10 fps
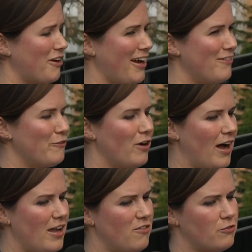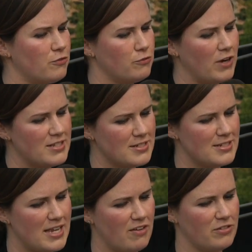Okay, well, if
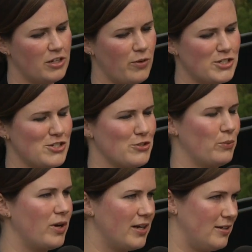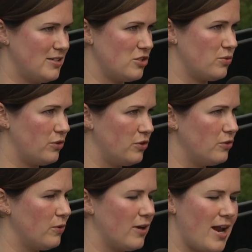residents have any questions or want to get in touch with
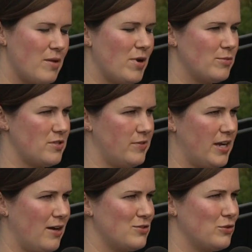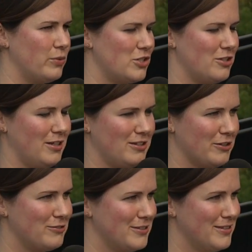you or any members of the council, what should they
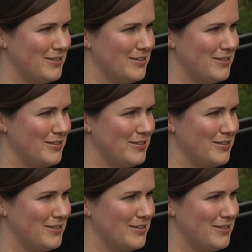do?